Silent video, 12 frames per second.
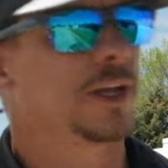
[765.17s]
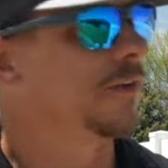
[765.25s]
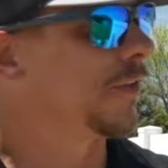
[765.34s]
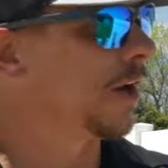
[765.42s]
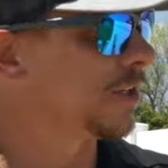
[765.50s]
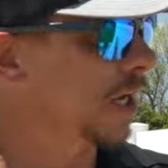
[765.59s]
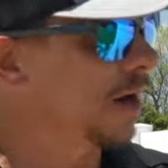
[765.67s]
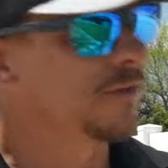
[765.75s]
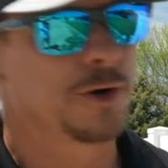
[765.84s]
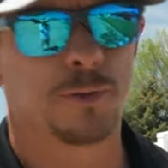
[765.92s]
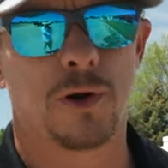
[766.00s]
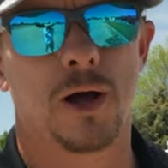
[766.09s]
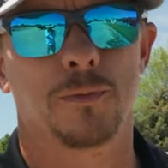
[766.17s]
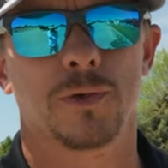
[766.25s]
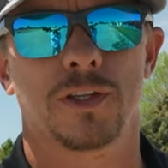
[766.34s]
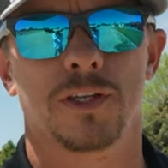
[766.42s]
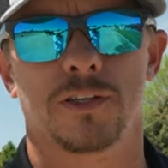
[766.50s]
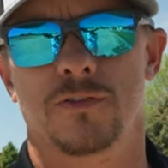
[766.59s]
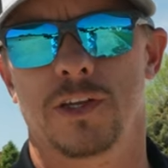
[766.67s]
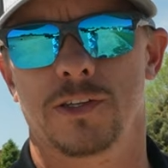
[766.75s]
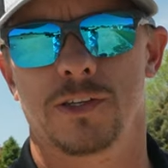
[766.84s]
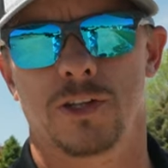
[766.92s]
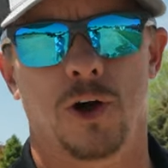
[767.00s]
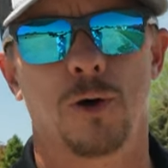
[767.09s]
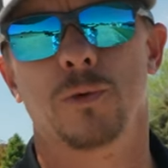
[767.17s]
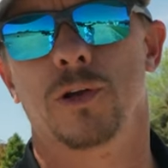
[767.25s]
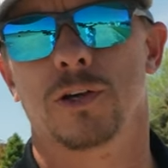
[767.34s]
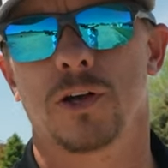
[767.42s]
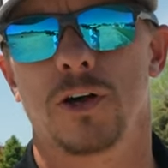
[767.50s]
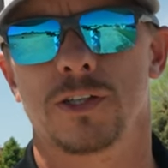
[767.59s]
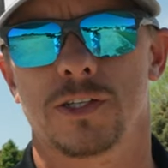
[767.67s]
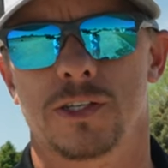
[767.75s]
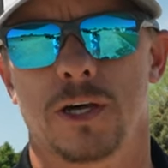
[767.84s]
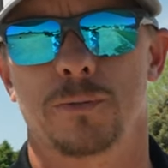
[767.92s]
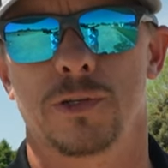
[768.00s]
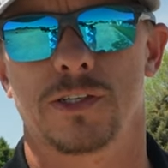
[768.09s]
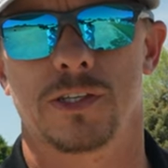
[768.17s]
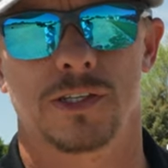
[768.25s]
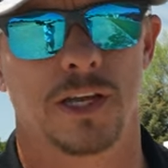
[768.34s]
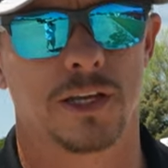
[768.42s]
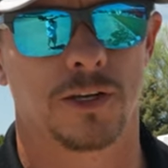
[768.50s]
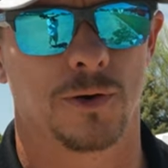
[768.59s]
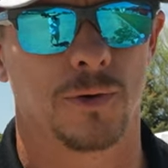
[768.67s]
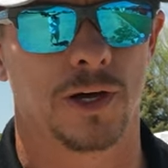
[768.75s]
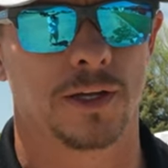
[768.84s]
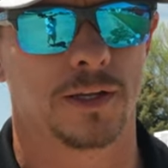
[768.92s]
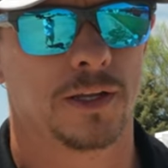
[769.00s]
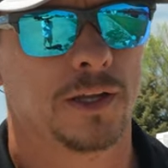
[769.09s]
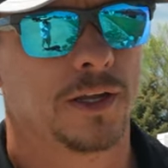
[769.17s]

If there's ever a problem with this fence and the homeowner calls us up and says, hey, you know what,